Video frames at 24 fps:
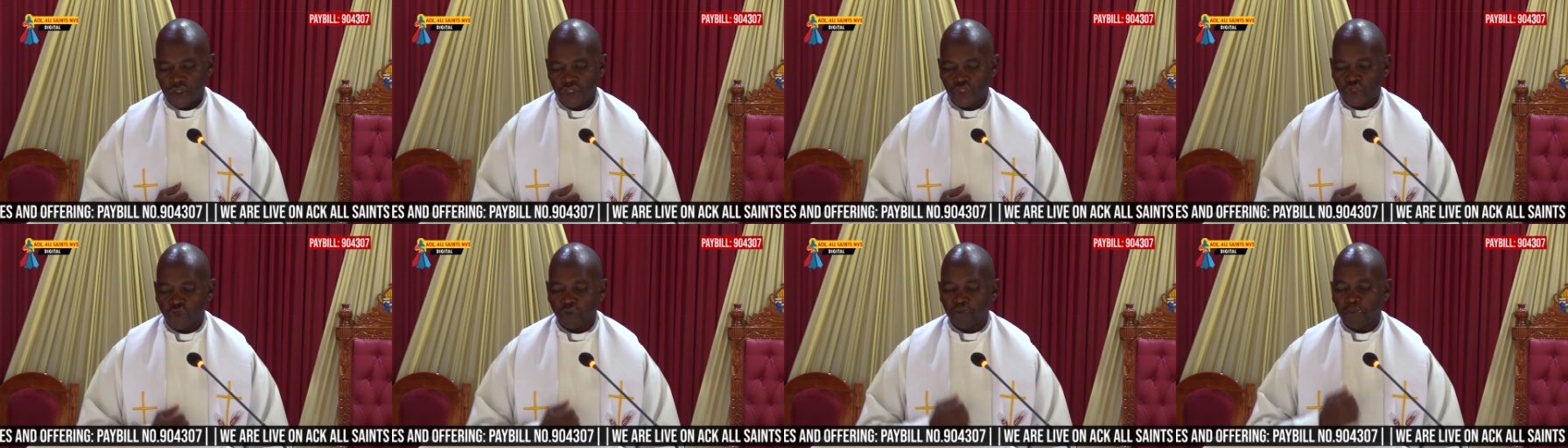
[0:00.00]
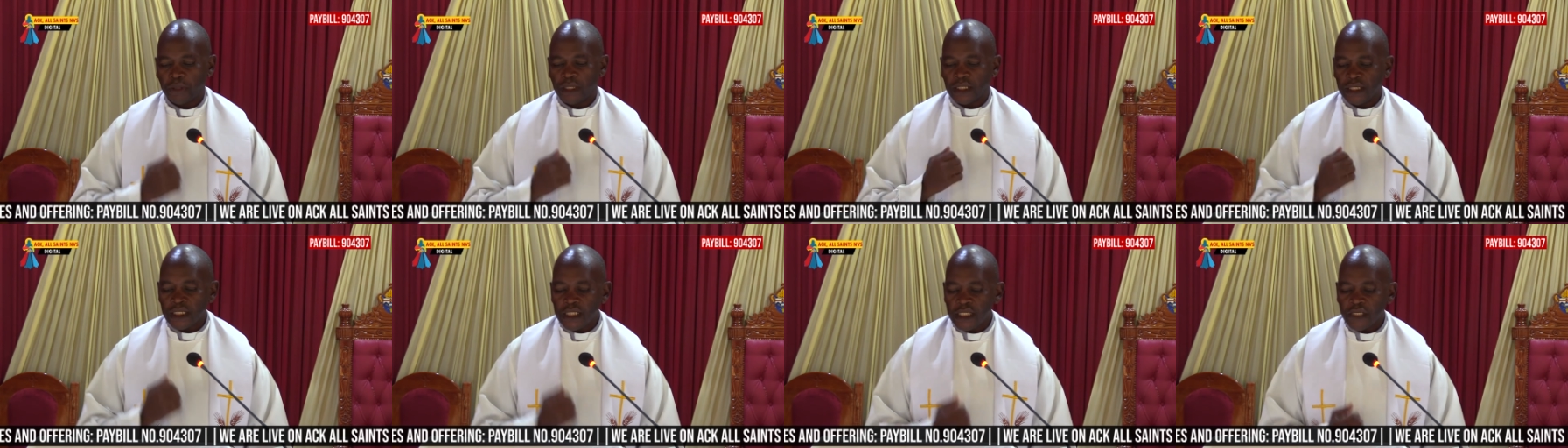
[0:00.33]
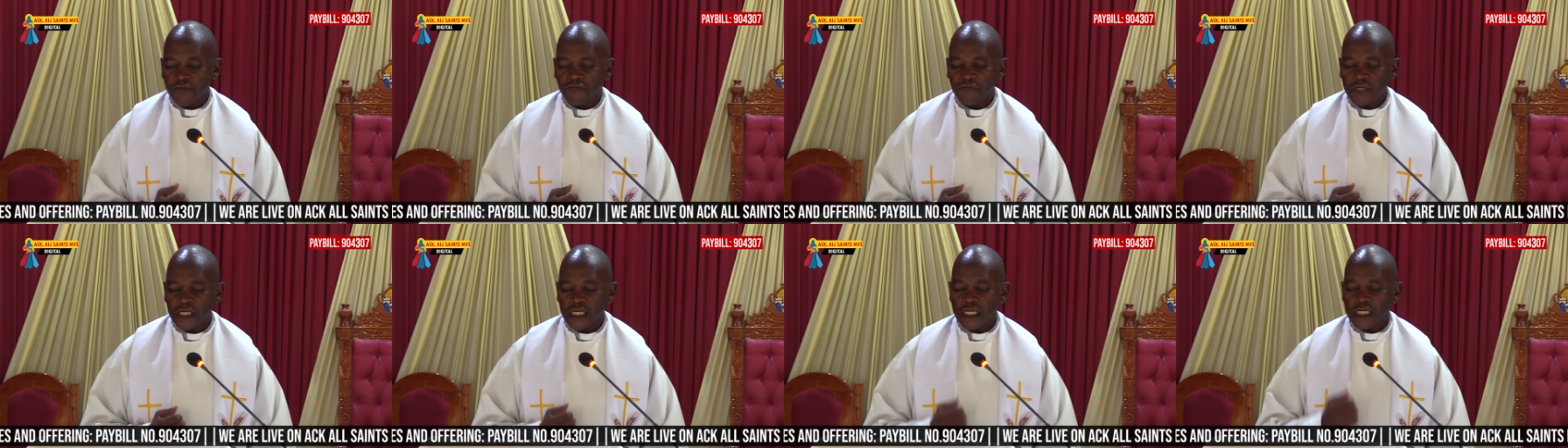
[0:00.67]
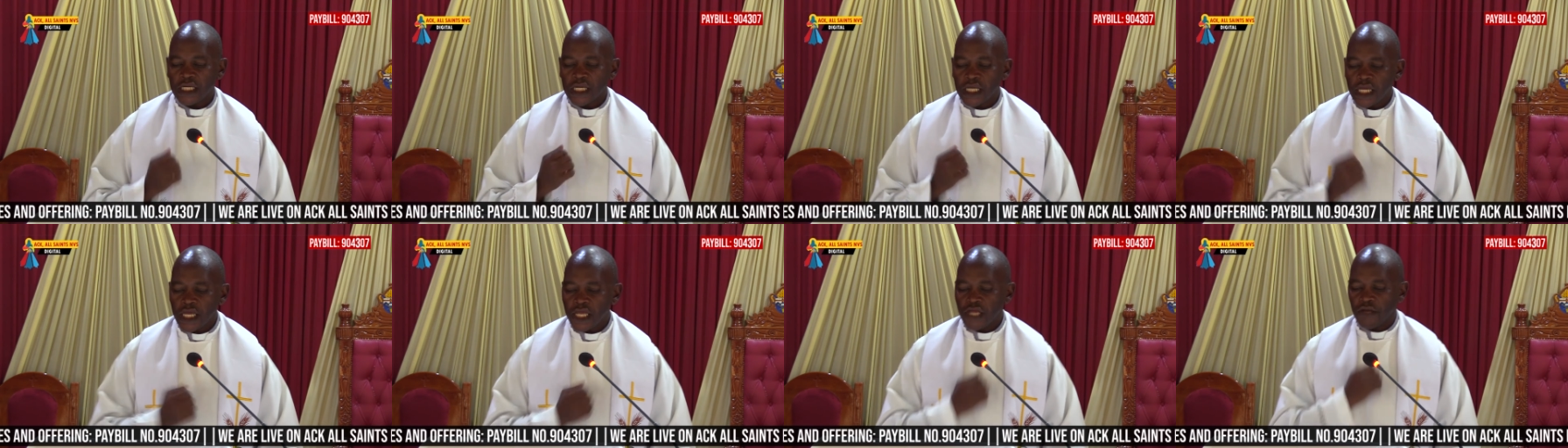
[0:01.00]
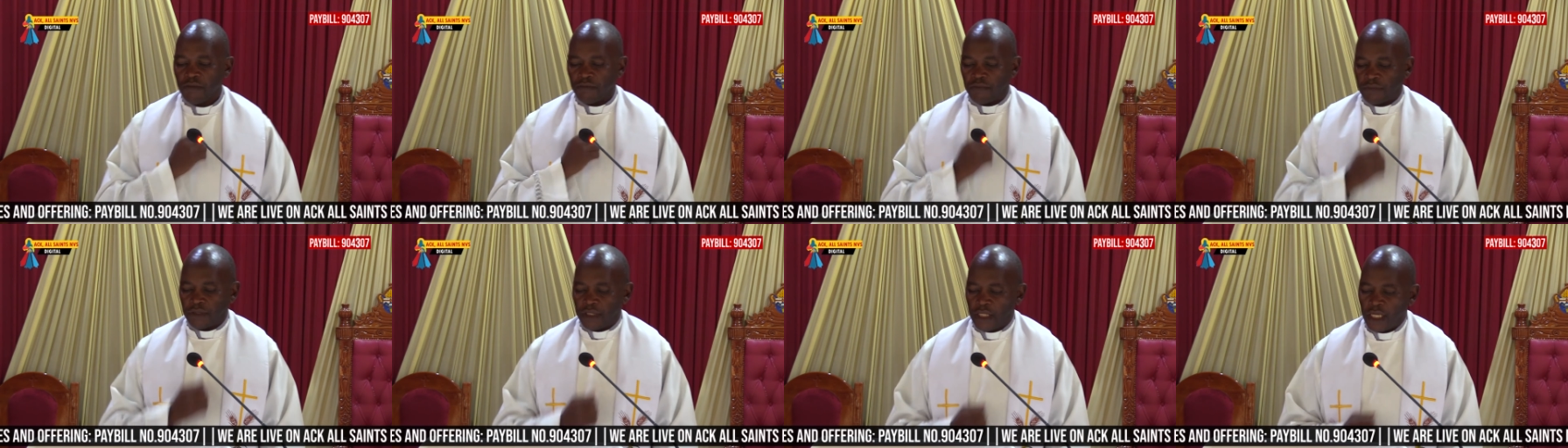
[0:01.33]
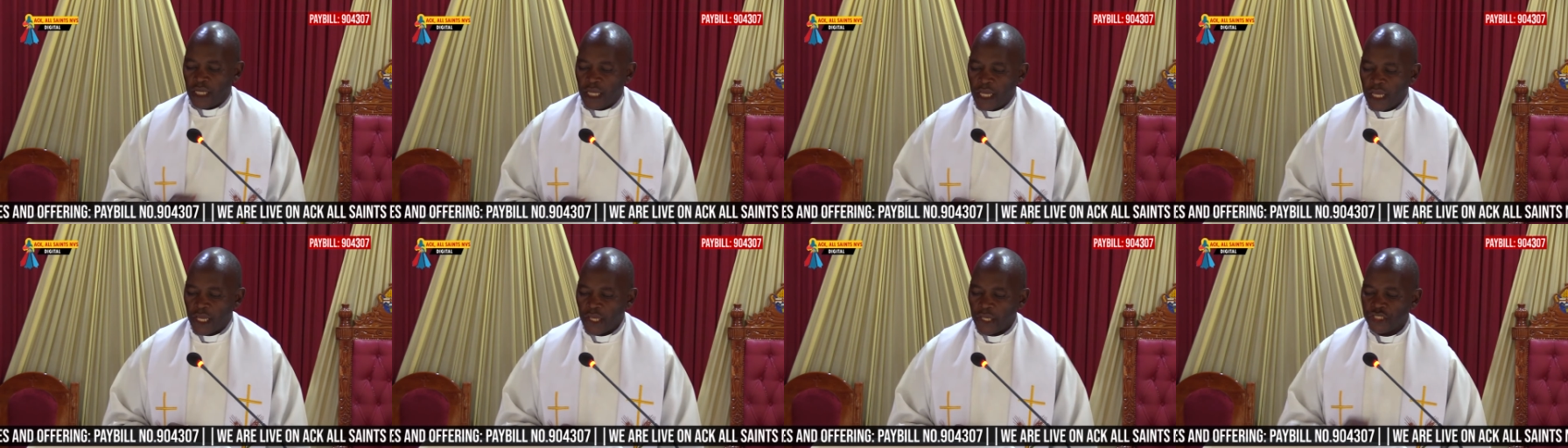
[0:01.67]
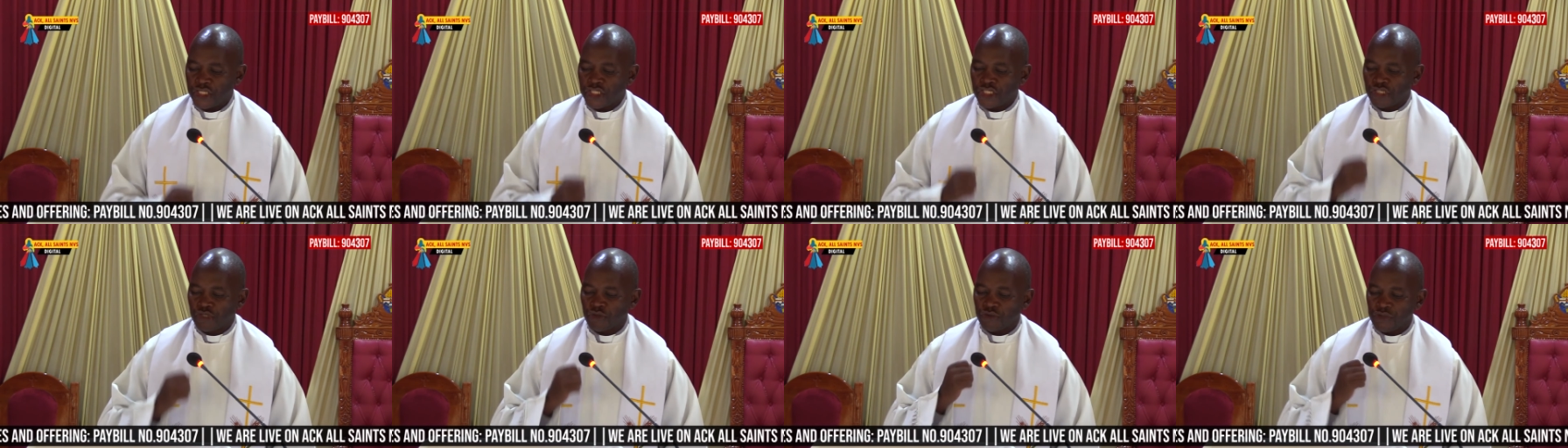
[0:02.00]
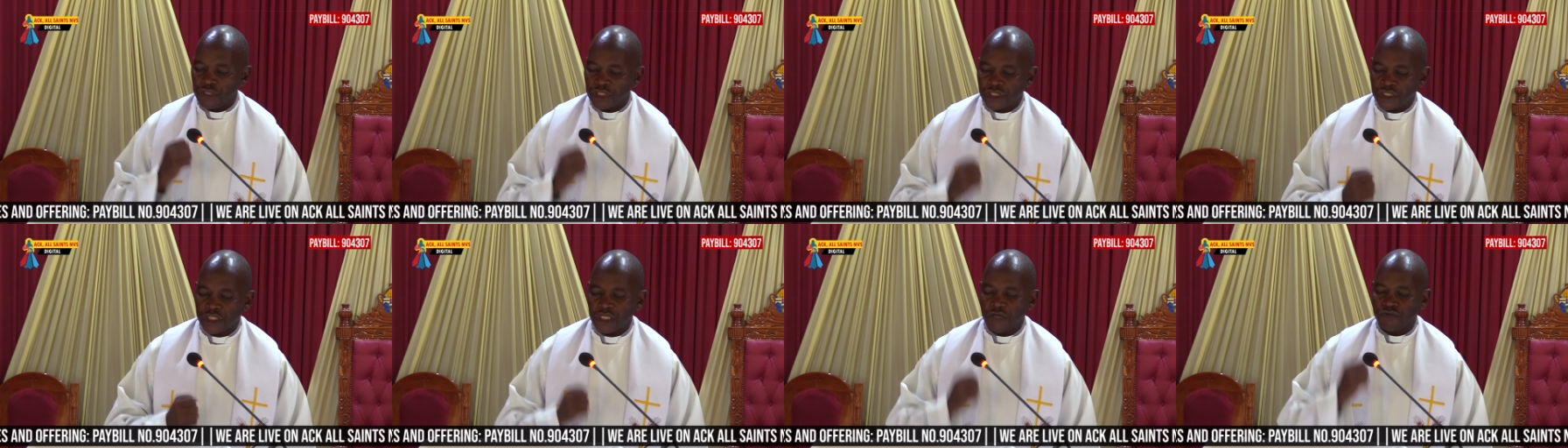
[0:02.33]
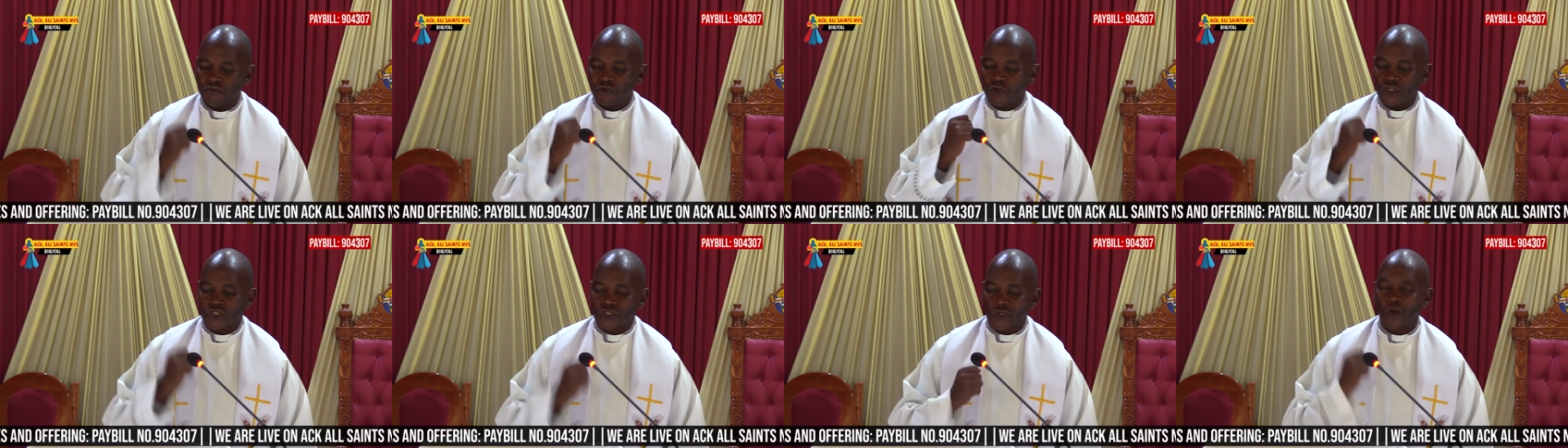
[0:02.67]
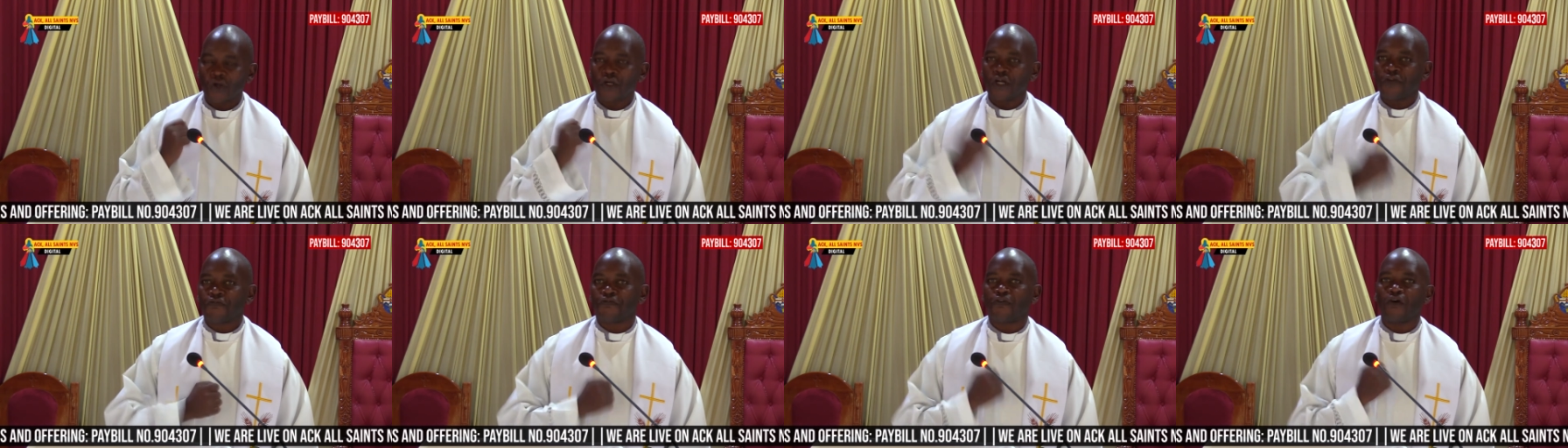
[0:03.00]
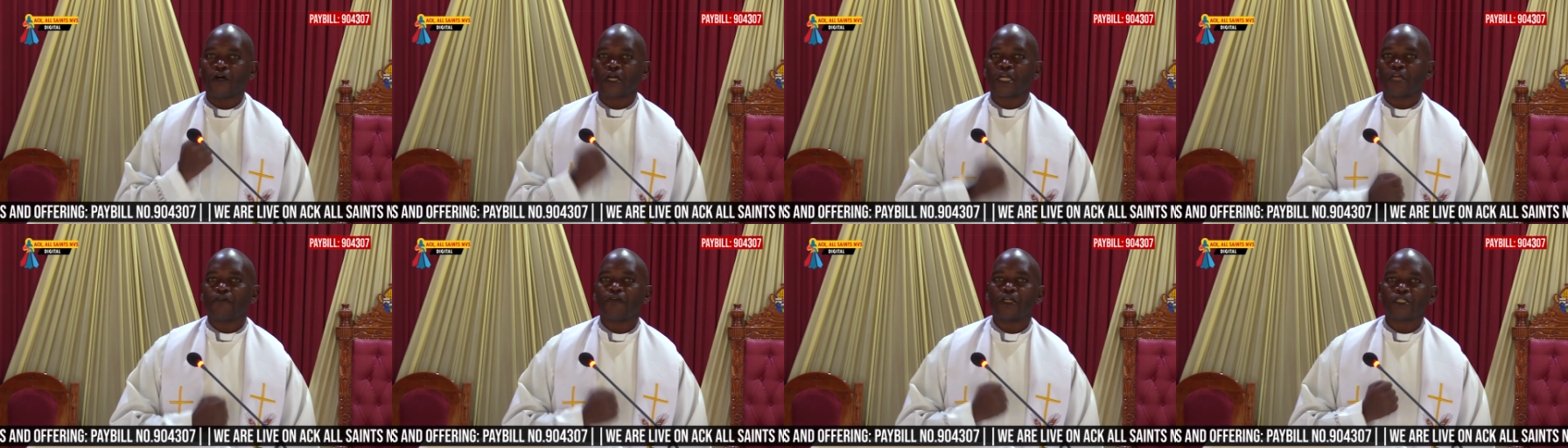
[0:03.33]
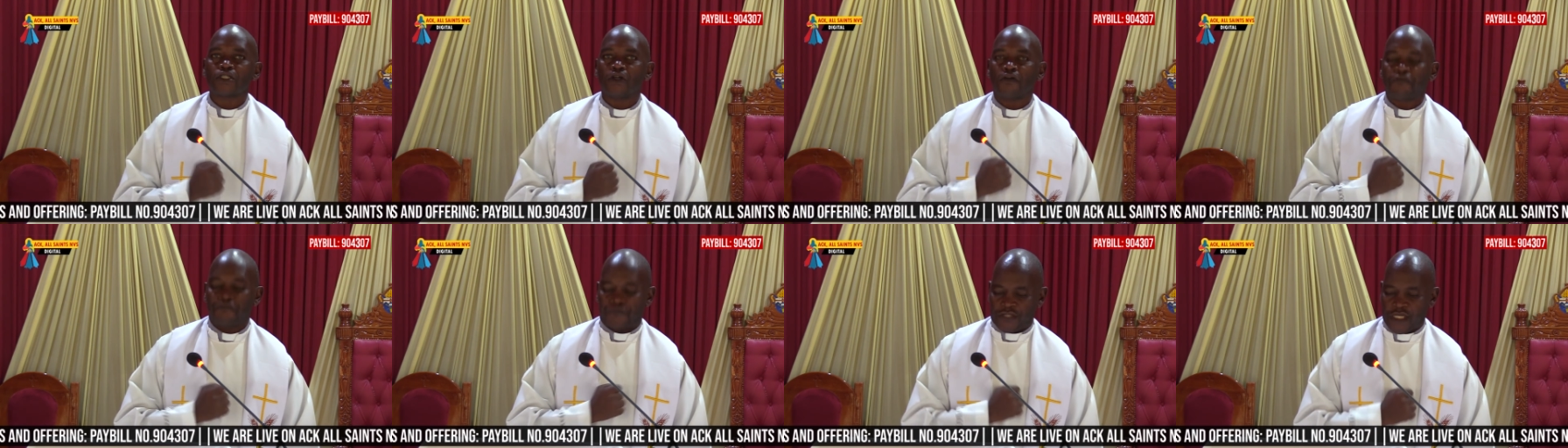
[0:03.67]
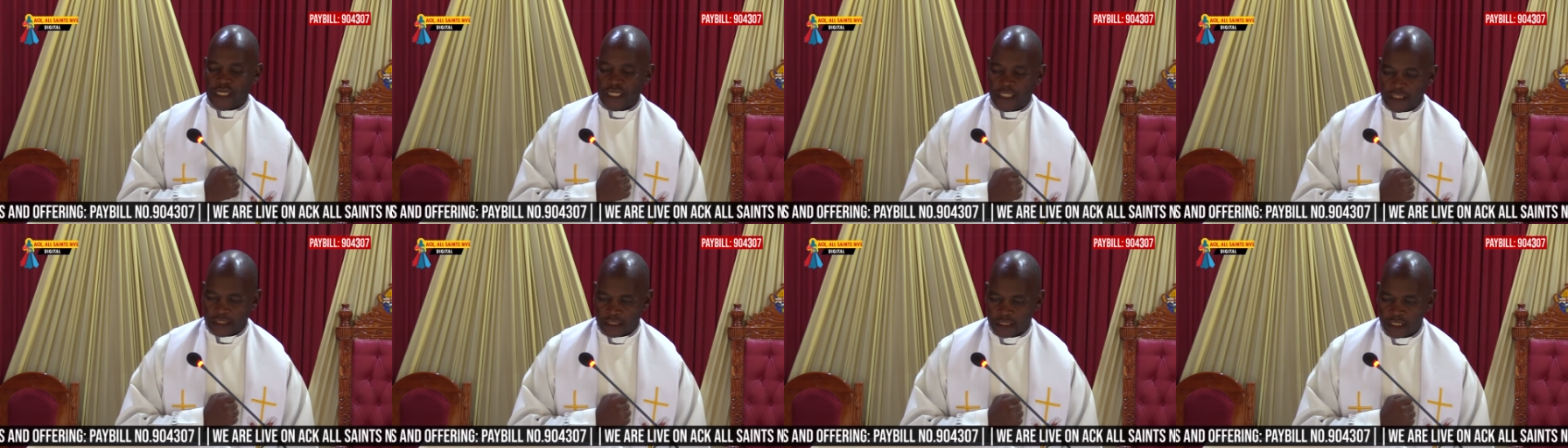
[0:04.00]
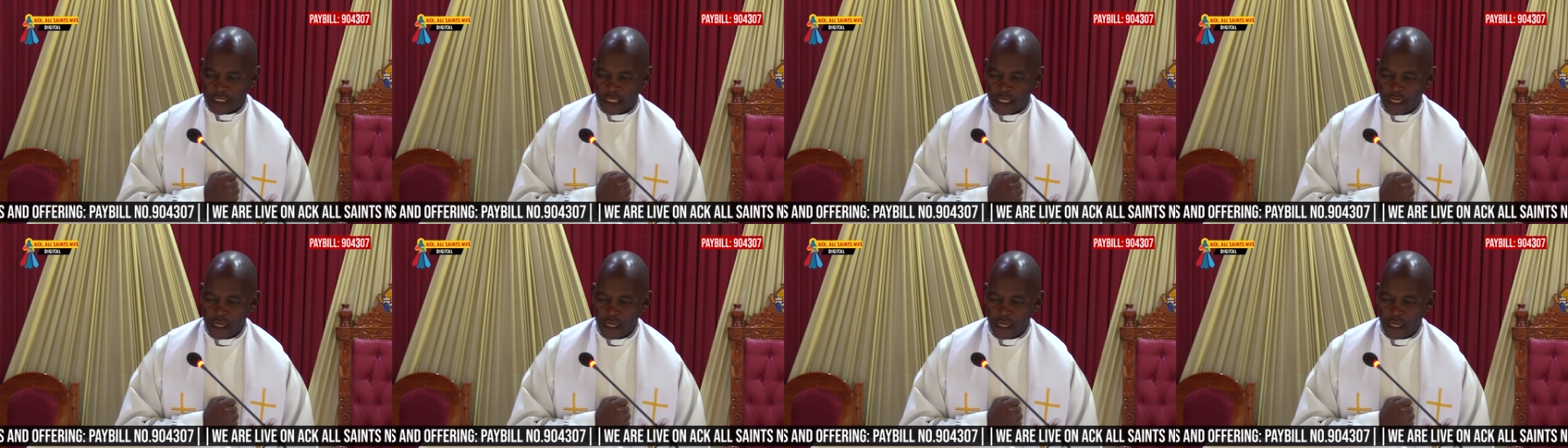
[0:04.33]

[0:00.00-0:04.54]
To believe in him is to receive not only forgiveness of sins,